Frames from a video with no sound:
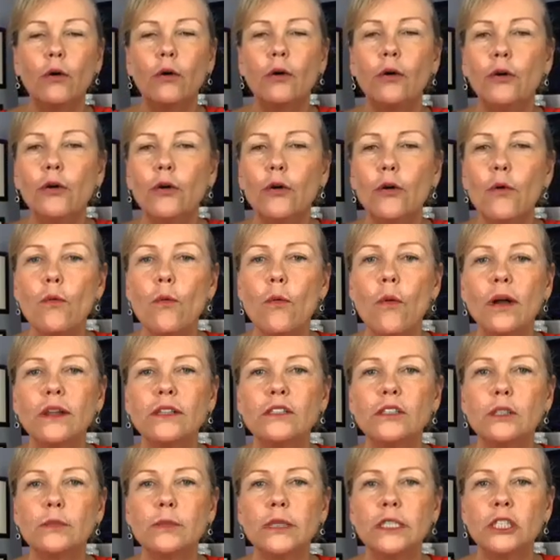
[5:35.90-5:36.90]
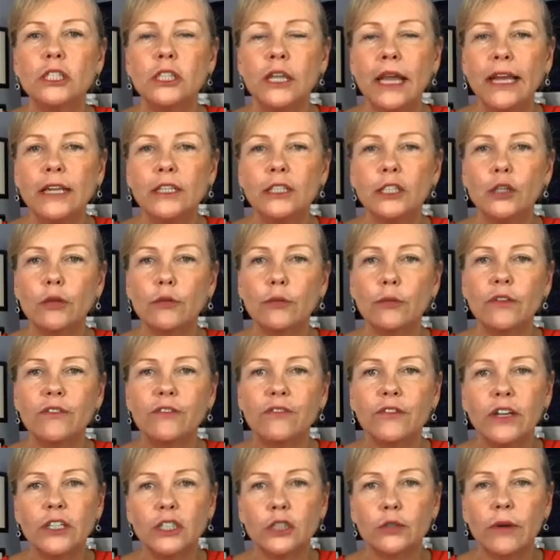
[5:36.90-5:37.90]
who wants to be chained to the
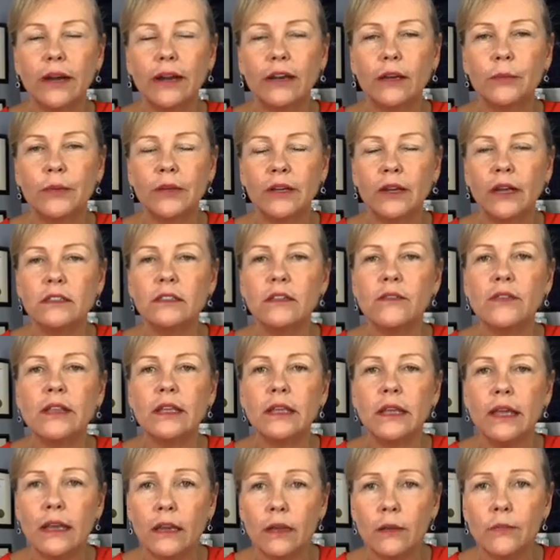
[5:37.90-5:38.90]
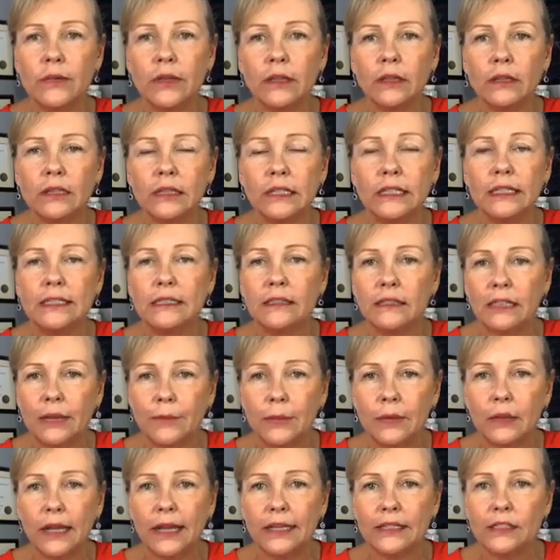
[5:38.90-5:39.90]
refrigerator because of the inability to
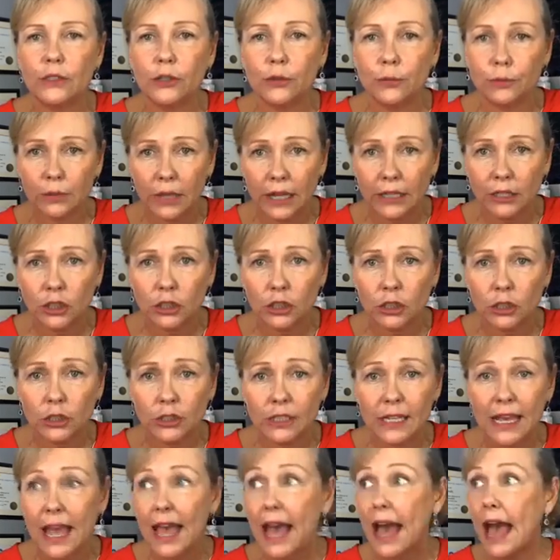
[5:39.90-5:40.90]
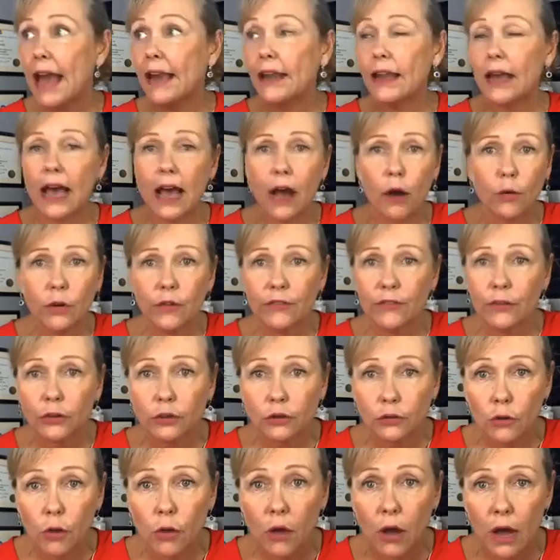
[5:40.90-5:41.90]
stabilize their blood sugars and out of
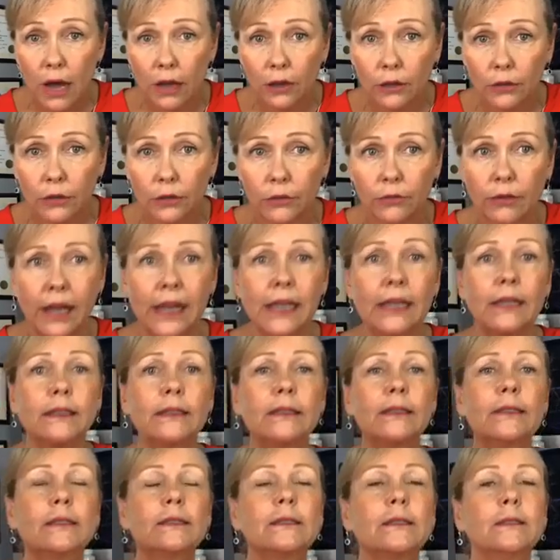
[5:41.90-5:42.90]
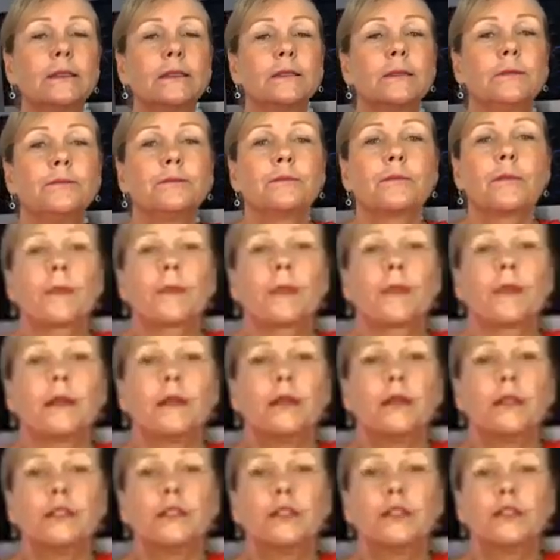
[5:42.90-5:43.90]
control hunger, right?
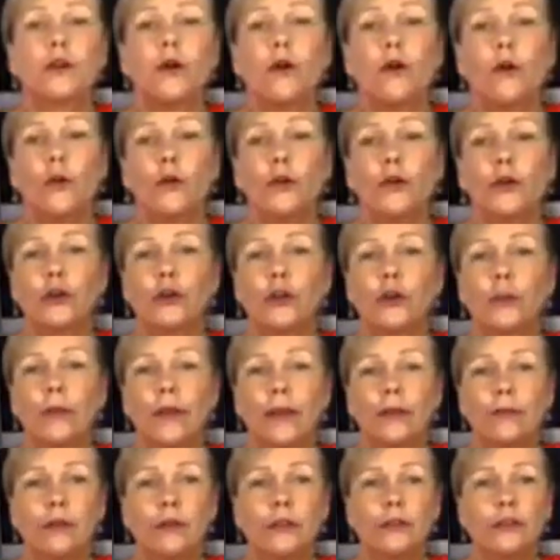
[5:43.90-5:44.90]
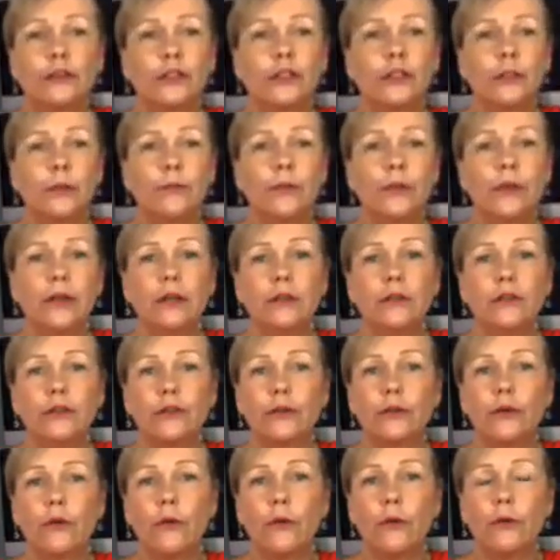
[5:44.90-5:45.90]
So you're going to build
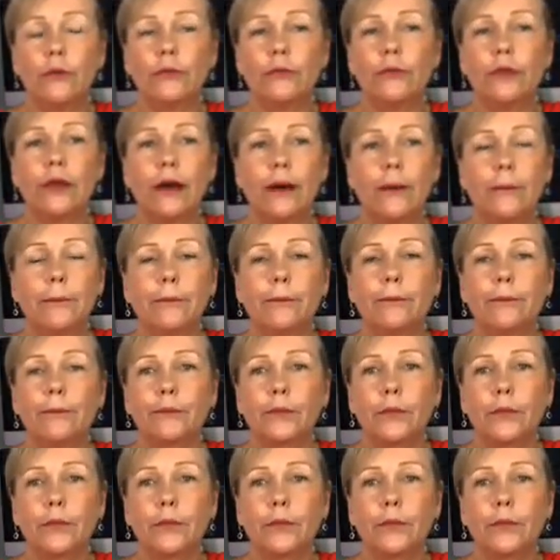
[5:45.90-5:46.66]
your own